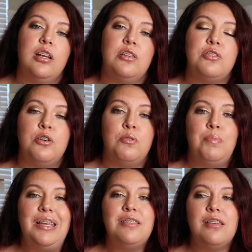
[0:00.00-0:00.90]
So
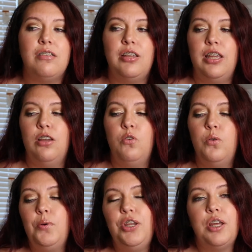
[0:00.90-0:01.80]
basically,
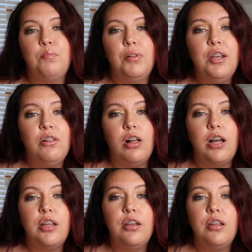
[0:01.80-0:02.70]
when you get a blood
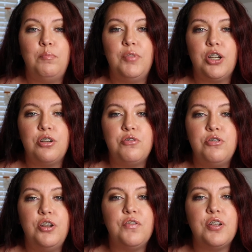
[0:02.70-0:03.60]
clot, there's
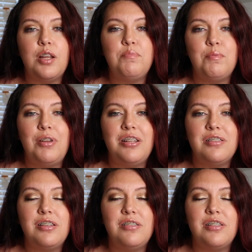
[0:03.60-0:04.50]
2 different types of
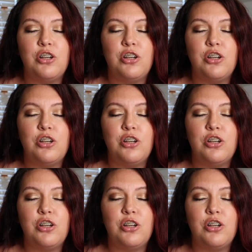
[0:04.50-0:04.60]
medicines.